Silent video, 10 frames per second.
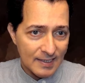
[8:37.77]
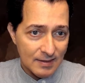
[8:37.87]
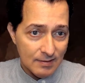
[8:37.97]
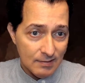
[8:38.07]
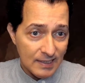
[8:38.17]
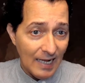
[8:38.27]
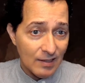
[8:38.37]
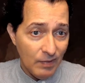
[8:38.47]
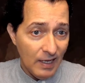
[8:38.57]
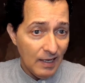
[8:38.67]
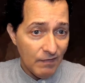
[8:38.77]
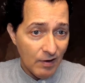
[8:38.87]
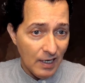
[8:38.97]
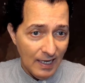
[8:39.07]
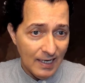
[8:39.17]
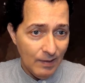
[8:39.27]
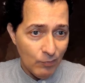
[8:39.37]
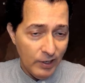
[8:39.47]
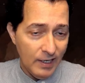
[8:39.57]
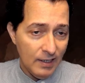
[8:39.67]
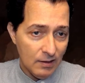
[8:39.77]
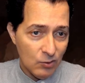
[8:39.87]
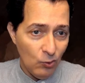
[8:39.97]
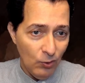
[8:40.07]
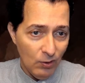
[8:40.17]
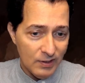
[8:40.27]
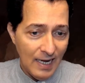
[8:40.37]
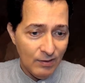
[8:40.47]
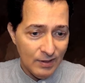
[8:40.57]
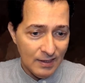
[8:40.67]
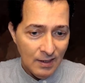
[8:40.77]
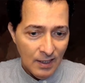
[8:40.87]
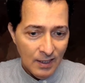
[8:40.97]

and that may very likely bring crude oil down, and